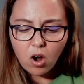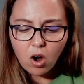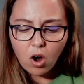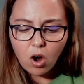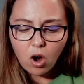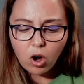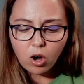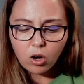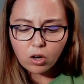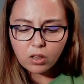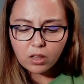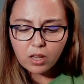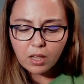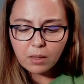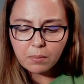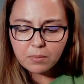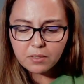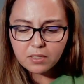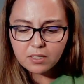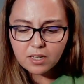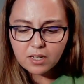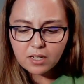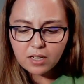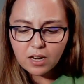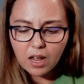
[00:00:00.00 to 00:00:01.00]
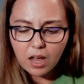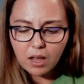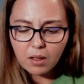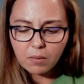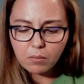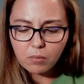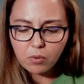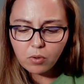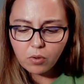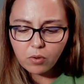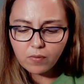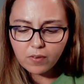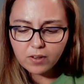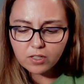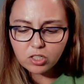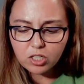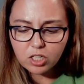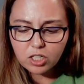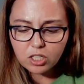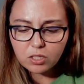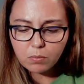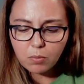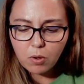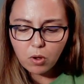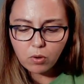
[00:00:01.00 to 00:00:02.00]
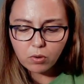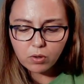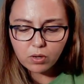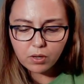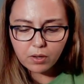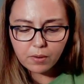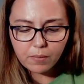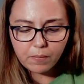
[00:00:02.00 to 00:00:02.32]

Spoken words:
Her lips did not move as she spoke.